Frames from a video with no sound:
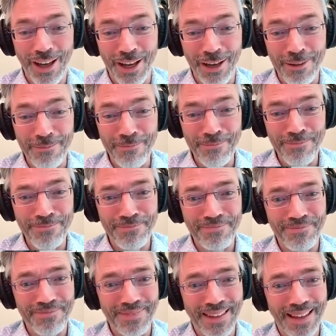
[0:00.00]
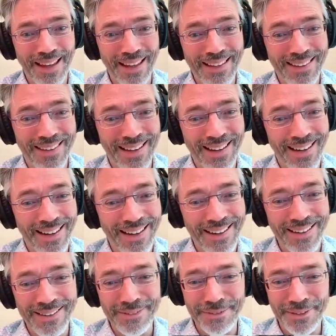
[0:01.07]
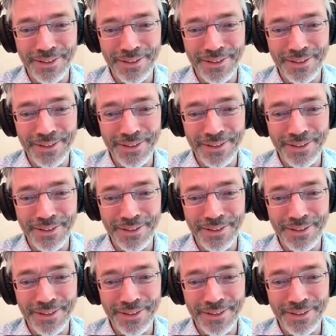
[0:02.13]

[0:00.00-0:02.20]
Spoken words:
There